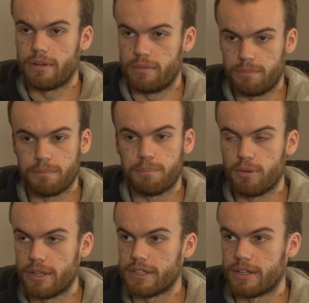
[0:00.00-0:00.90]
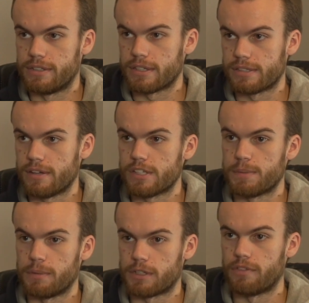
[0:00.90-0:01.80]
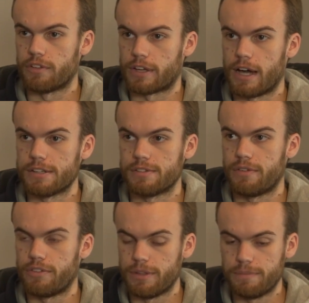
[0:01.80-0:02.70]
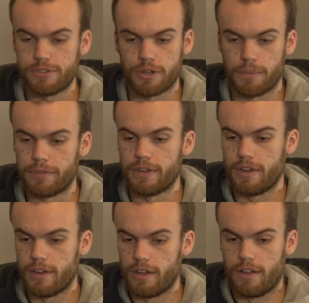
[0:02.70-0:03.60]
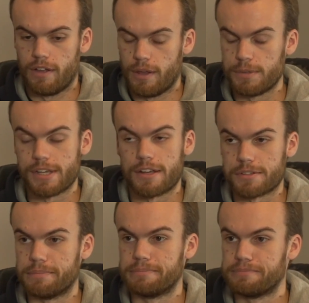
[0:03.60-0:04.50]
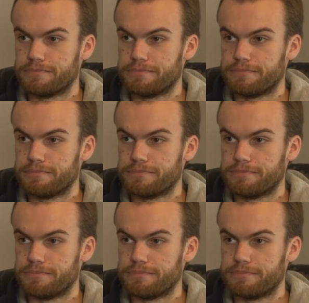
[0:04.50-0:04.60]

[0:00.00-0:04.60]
made plenty on ticket sales to be able to cover the costs of everything. So it was awesome.